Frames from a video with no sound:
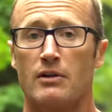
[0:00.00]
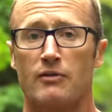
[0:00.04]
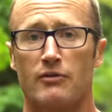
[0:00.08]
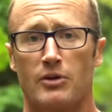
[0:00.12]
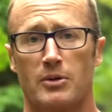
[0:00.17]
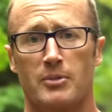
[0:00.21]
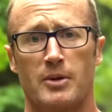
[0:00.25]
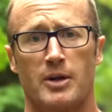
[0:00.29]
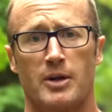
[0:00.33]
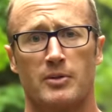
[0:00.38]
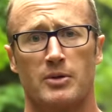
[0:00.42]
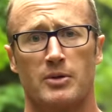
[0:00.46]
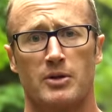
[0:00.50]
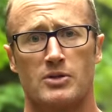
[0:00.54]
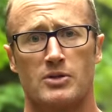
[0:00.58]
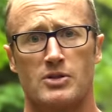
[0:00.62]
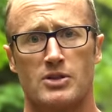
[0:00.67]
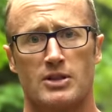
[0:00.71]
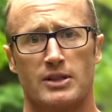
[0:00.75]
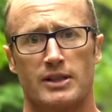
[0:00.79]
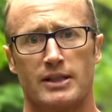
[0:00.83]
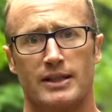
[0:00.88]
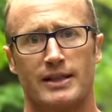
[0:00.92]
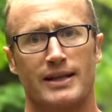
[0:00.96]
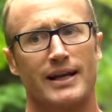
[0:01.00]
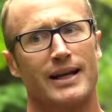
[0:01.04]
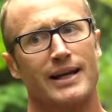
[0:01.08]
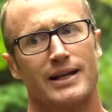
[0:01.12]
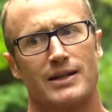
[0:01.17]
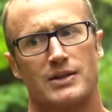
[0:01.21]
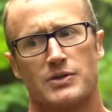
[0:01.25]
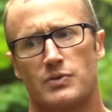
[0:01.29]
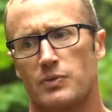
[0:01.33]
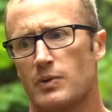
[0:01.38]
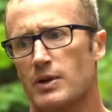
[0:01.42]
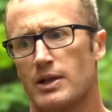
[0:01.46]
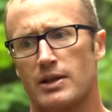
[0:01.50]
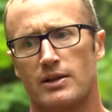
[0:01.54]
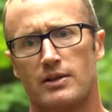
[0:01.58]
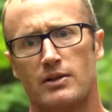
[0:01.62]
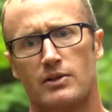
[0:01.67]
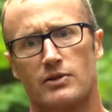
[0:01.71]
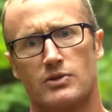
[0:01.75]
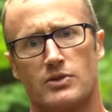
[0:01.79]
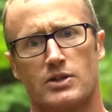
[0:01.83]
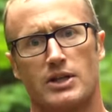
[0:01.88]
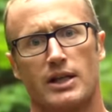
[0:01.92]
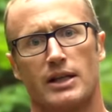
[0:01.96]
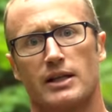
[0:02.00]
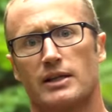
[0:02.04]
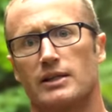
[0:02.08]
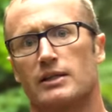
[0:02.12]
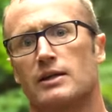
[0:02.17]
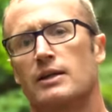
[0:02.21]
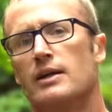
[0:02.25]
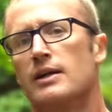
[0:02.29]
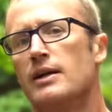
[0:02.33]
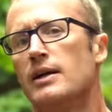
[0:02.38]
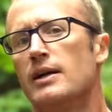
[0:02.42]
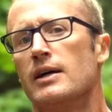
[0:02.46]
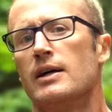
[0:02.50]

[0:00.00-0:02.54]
For me personally, and it's one of those like,